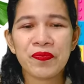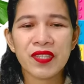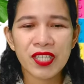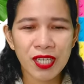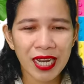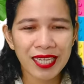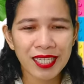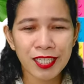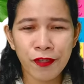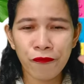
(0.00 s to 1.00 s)
So let
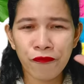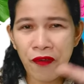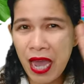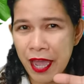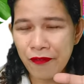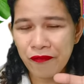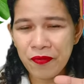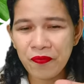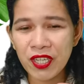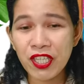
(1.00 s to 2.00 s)
us have 5.
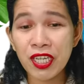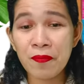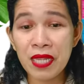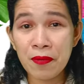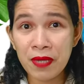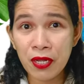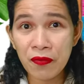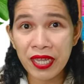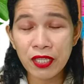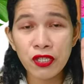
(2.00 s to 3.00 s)
That's gonna be the
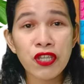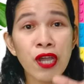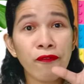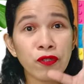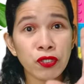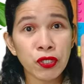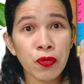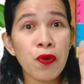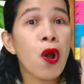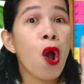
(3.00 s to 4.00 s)
minuend, so you have to
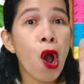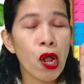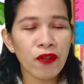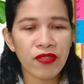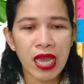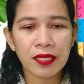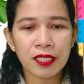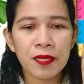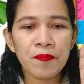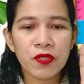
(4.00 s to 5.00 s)
show all of
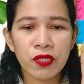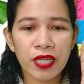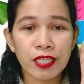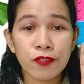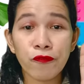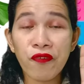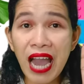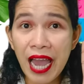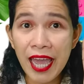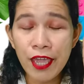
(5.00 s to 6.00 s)
that. So that's
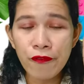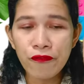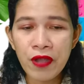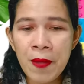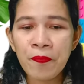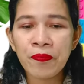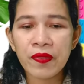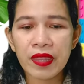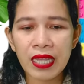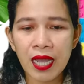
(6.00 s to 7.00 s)
5.
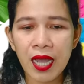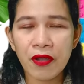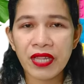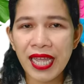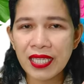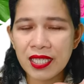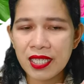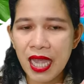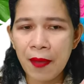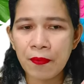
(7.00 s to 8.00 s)
Now, next
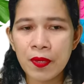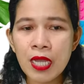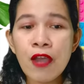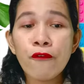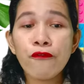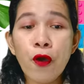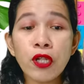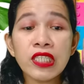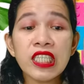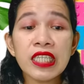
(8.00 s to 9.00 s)
step.
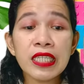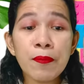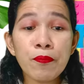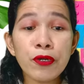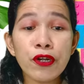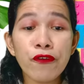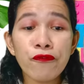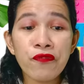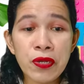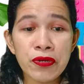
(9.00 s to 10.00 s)
Fold the number of
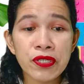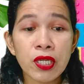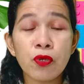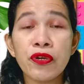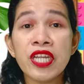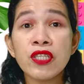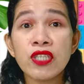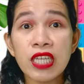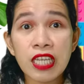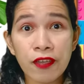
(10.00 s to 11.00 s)
fingers according to
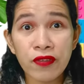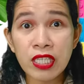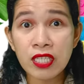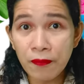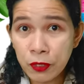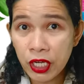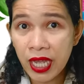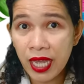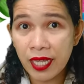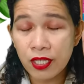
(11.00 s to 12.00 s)
the given
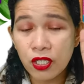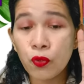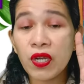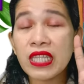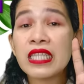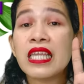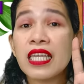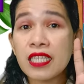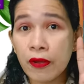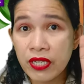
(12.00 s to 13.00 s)
subtrahend. So what
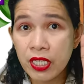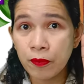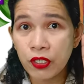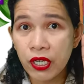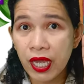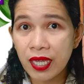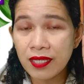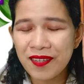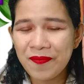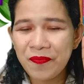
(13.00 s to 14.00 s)
is our subtrahend?